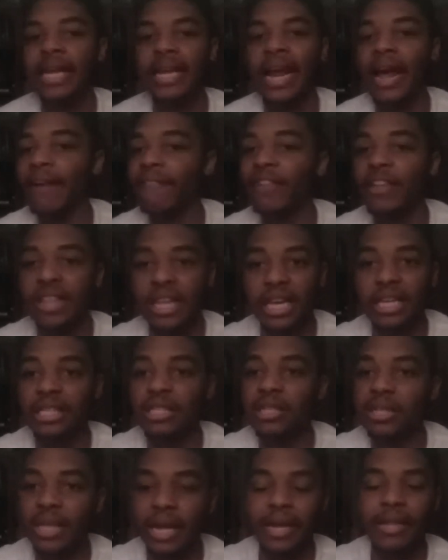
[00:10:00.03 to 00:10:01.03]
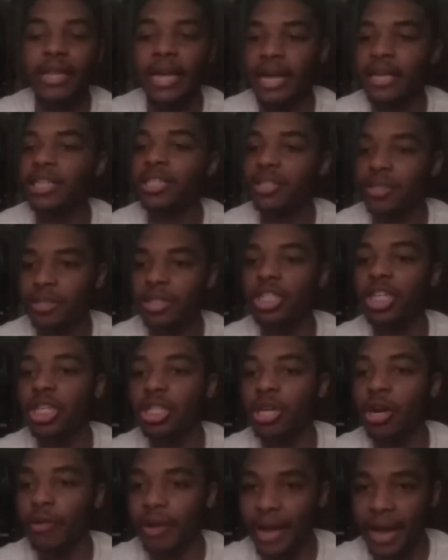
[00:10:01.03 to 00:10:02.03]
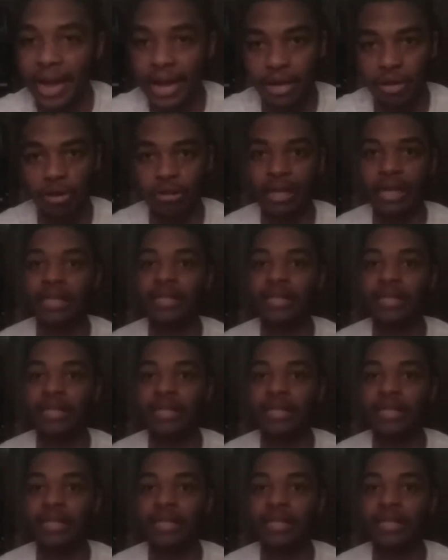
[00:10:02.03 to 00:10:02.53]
that everything, that she's okay and all